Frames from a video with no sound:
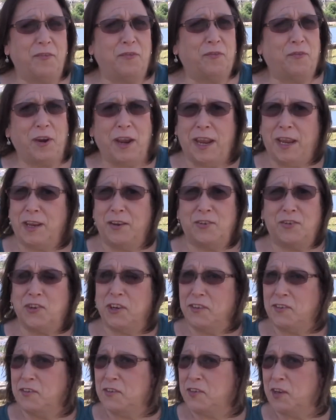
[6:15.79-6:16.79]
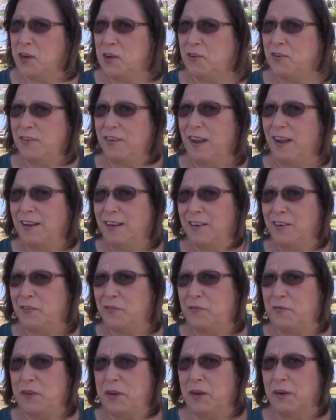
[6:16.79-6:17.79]
afraid, chances are you're not going to
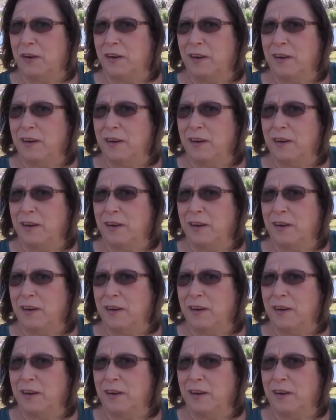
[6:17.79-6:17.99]
fear.